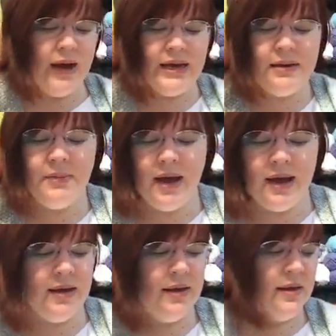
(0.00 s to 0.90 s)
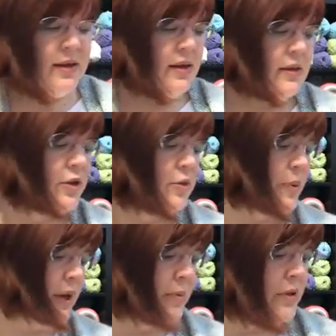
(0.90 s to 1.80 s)
need my loom
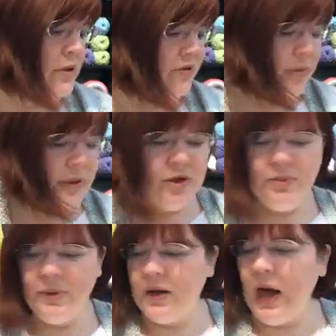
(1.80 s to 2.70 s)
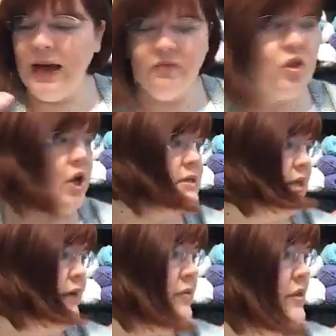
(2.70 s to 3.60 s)
pick. I'm looking for my loom pick. I have lost
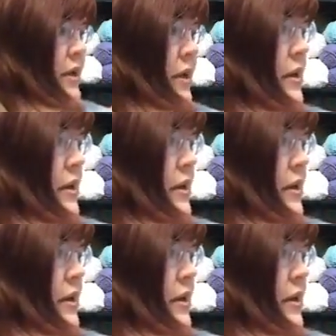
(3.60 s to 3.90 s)
everything.